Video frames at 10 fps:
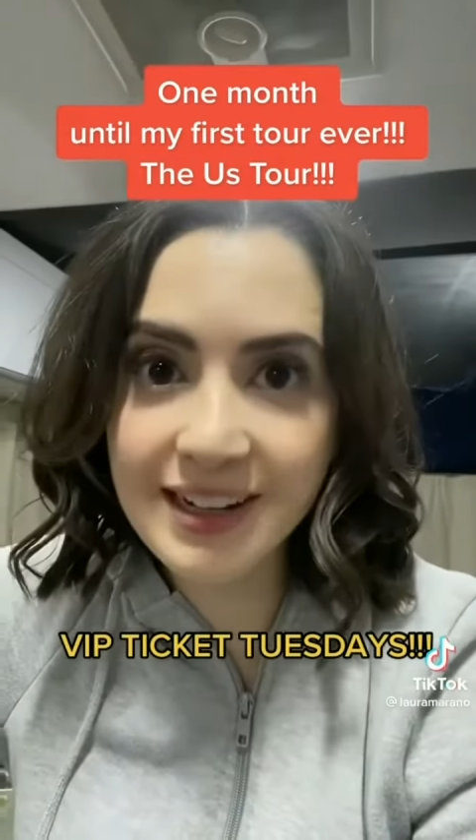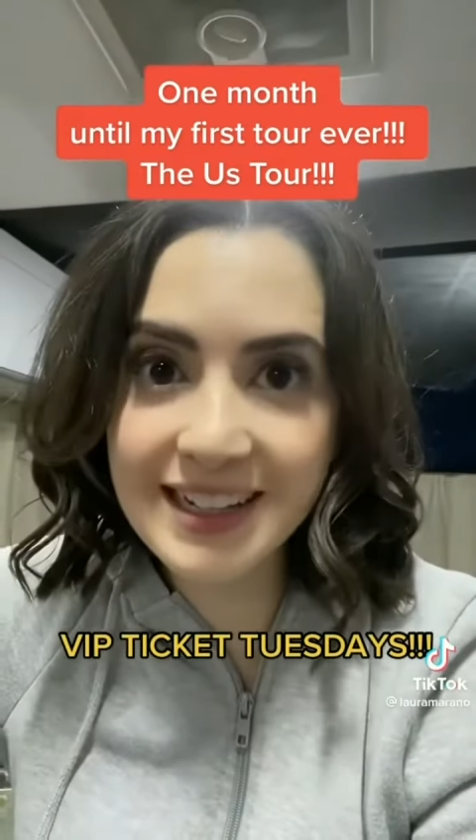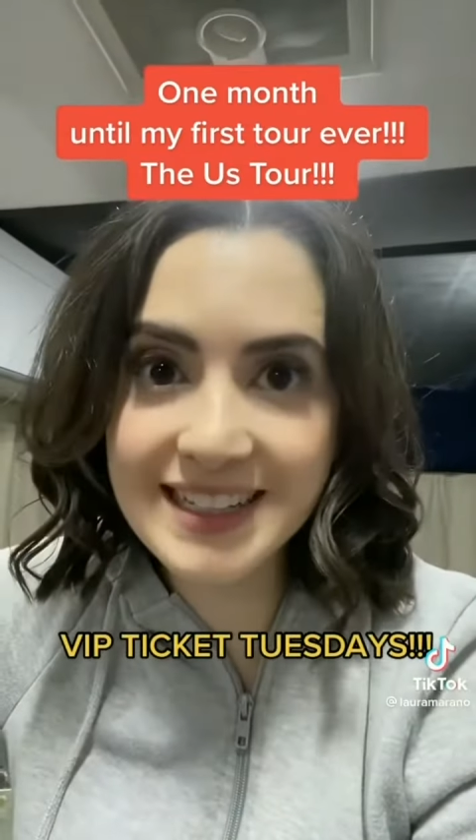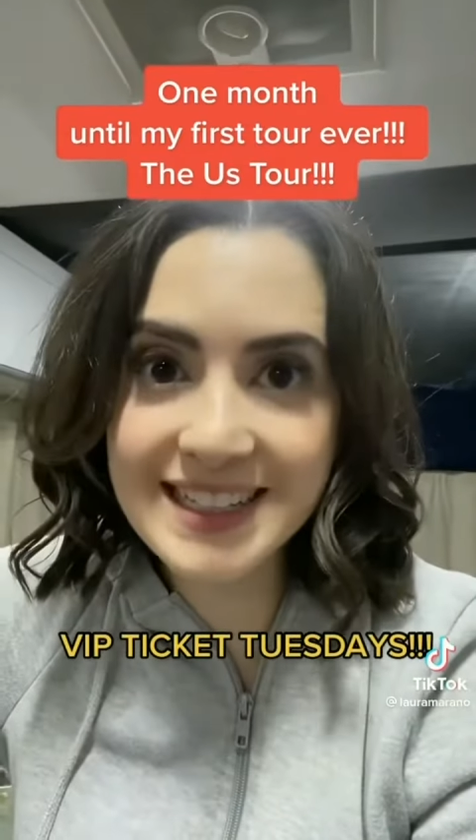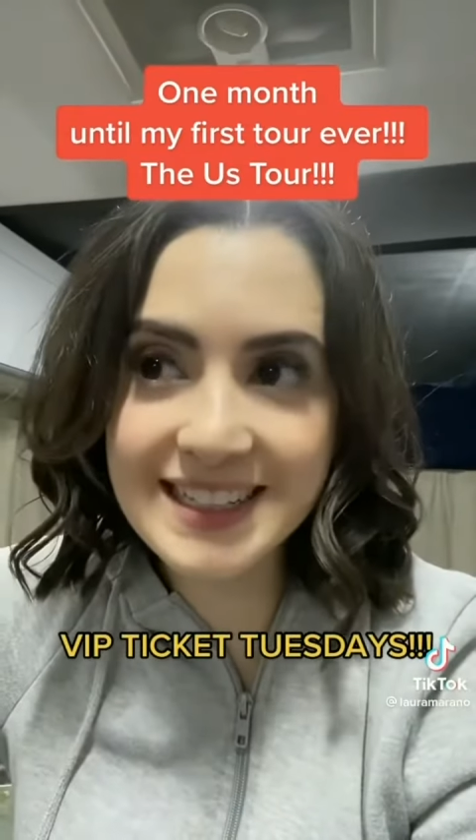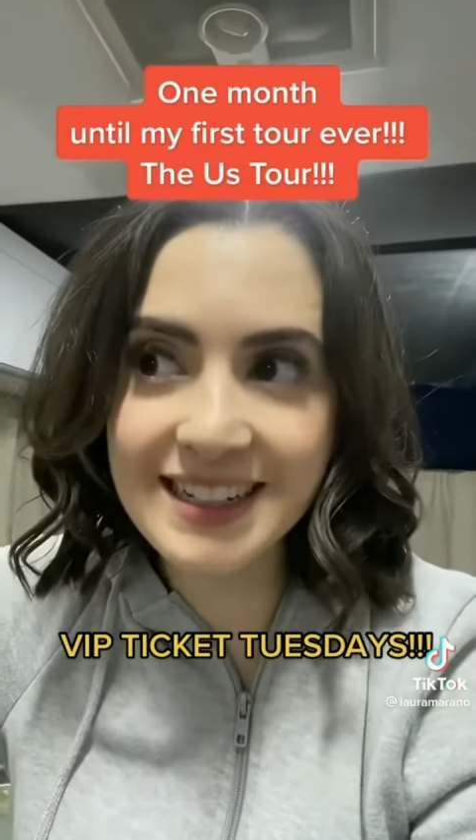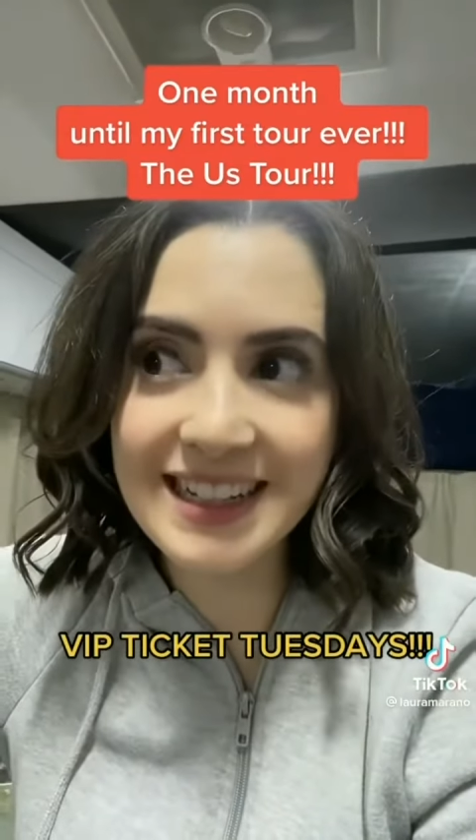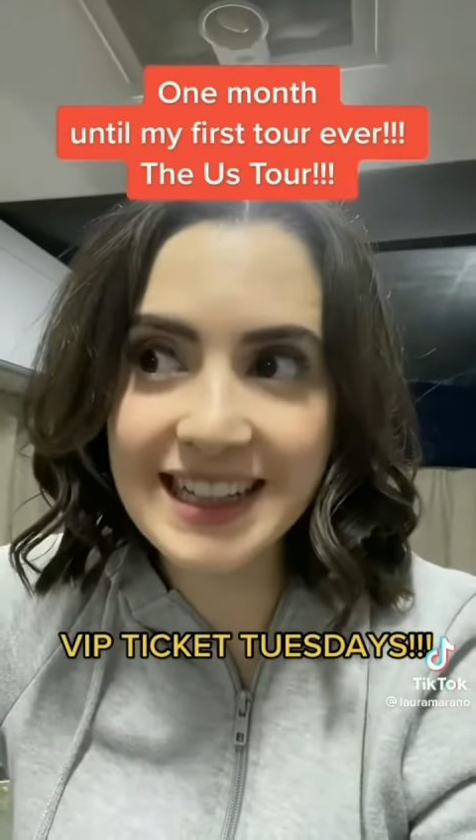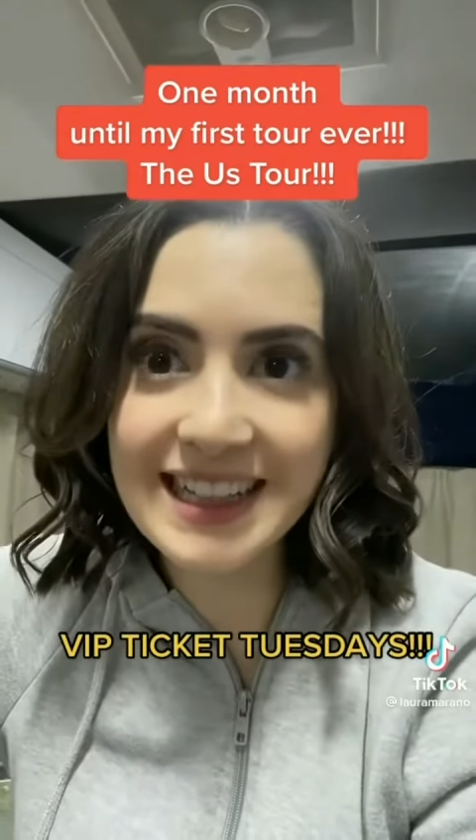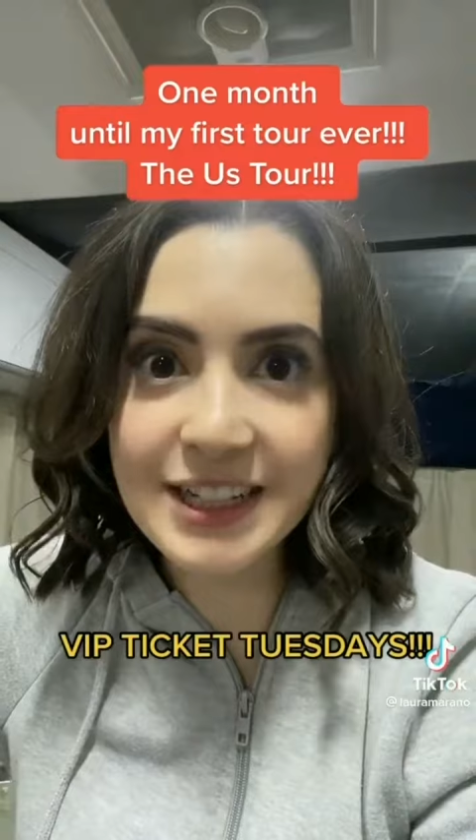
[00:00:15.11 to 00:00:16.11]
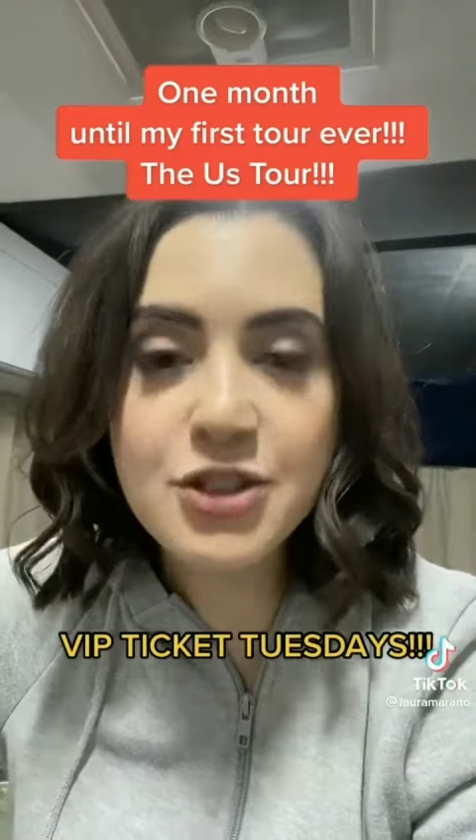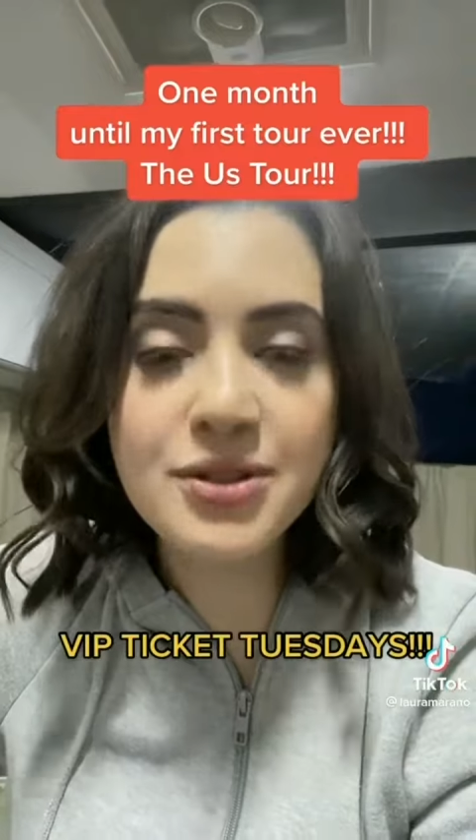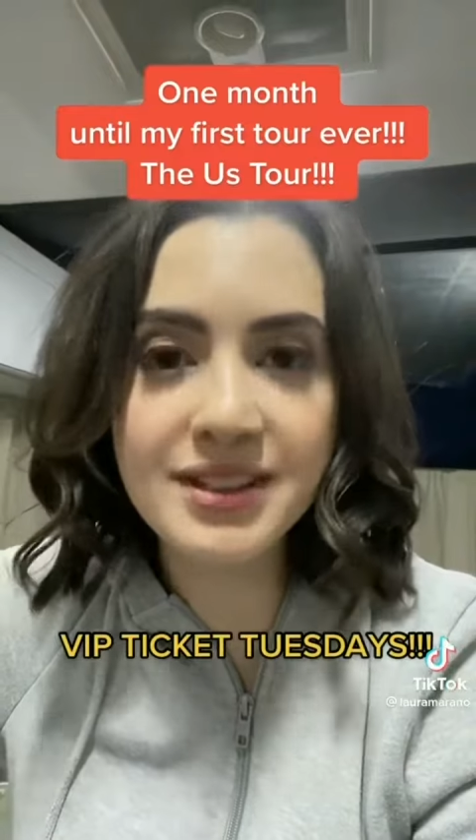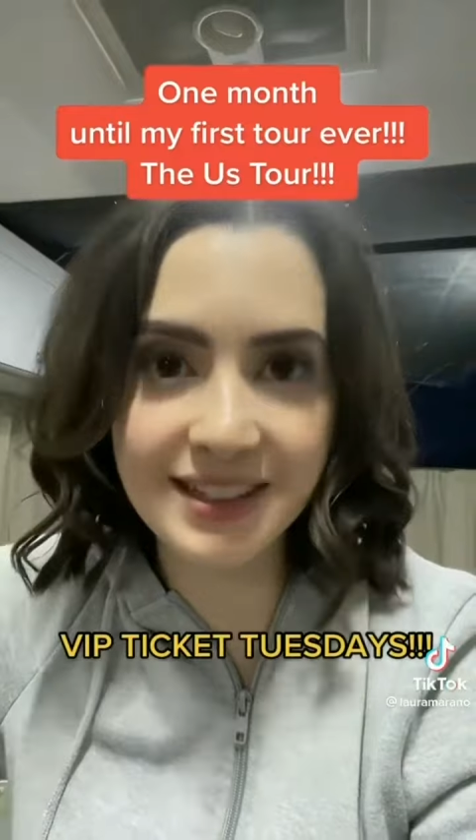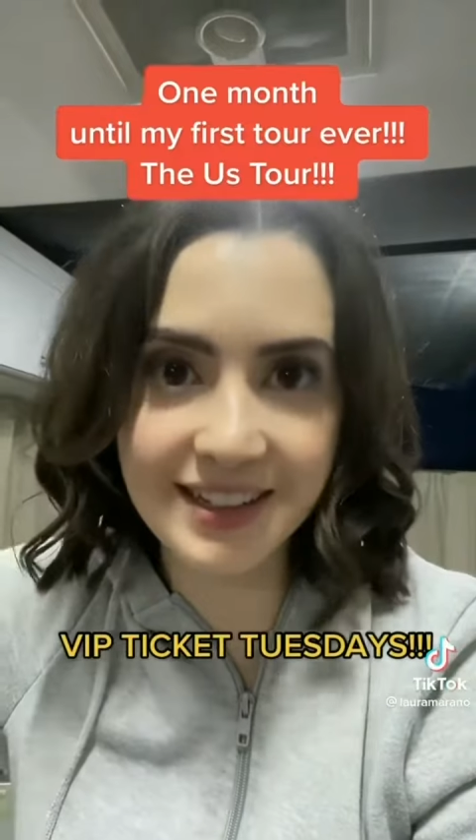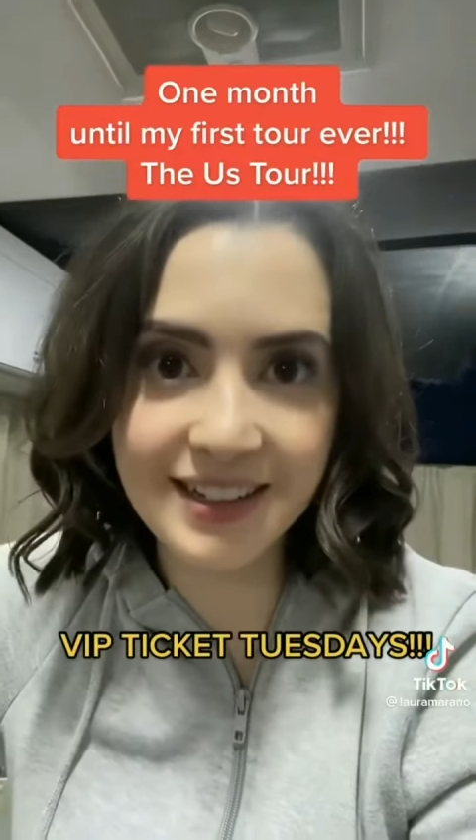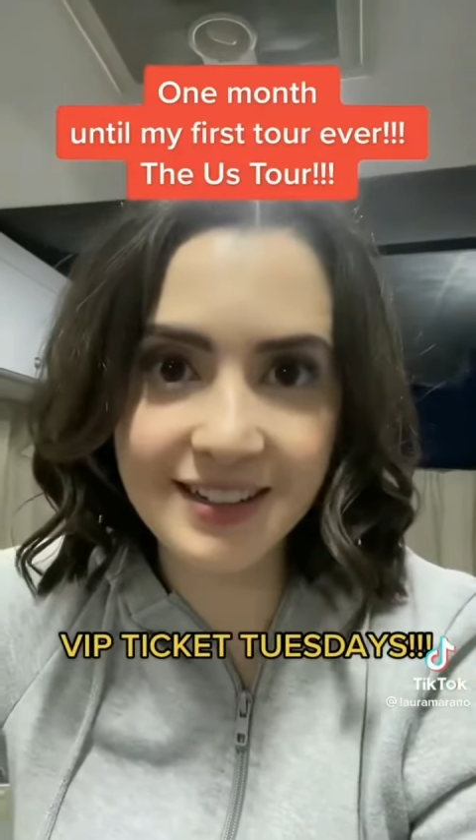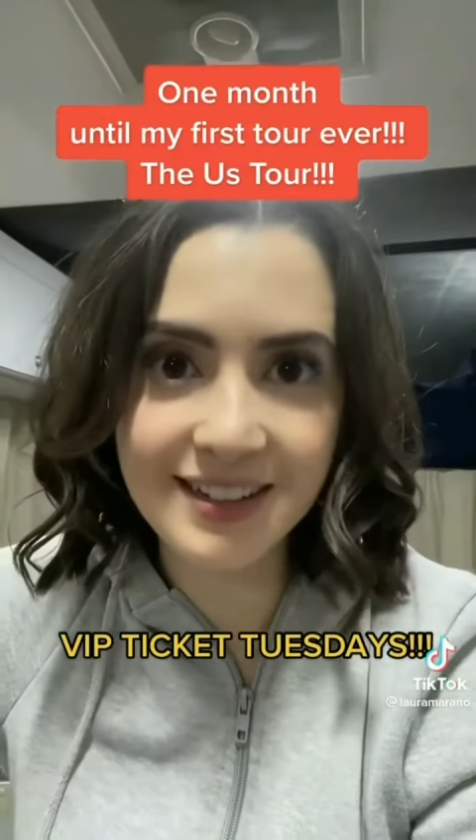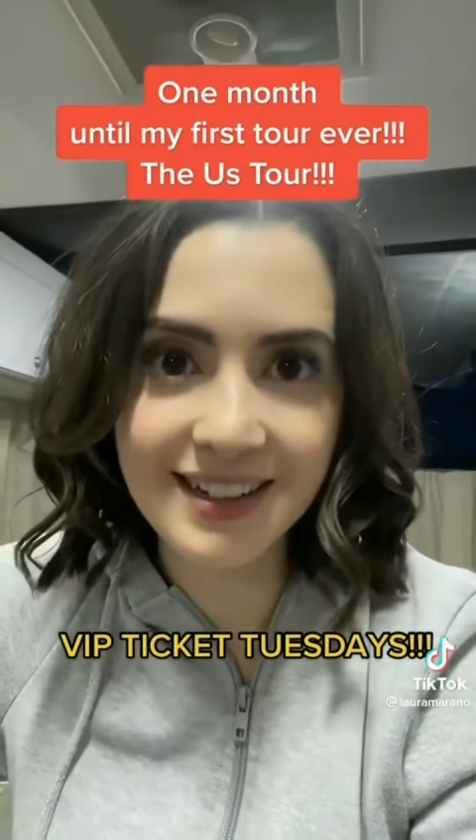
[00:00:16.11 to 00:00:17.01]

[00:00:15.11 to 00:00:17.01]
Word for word: is literally